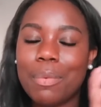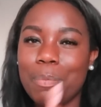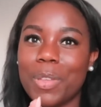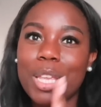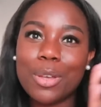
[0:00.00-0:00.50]

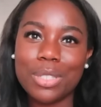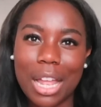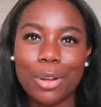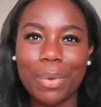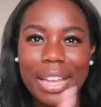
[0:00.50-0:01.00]
videos
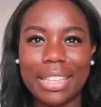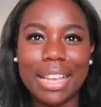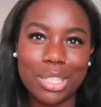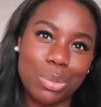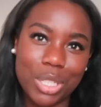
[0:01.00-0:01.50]
that are right
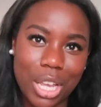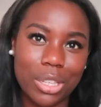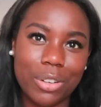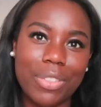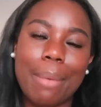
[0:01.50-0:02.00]
next to each
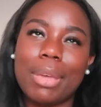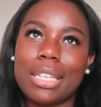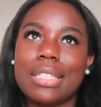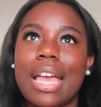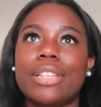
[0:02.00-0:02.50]
other, if that
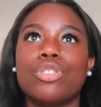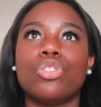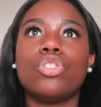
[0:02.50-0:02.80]
makes sense.